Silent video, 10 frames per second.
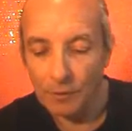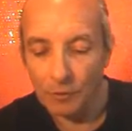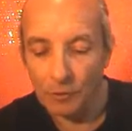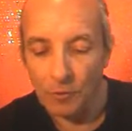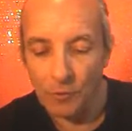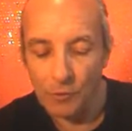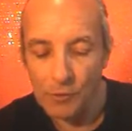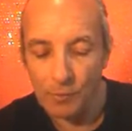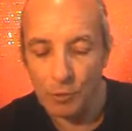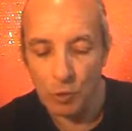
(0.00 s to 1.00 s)
You can throw
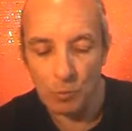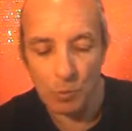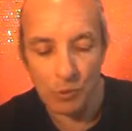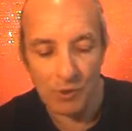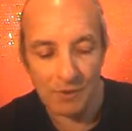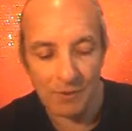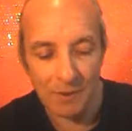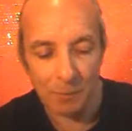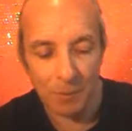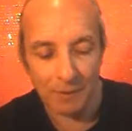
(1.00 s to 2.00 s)
some new moods into
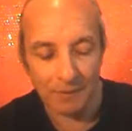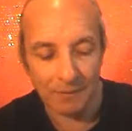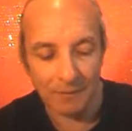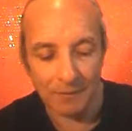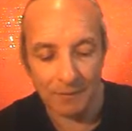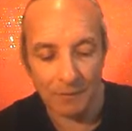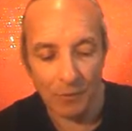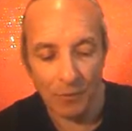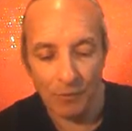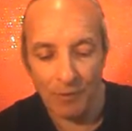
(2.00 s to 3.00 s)
the mix and
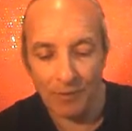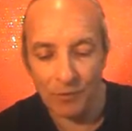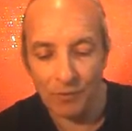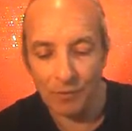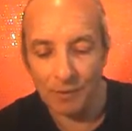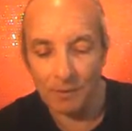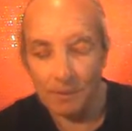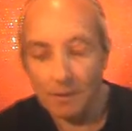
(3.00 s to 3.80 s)
all the rest of it.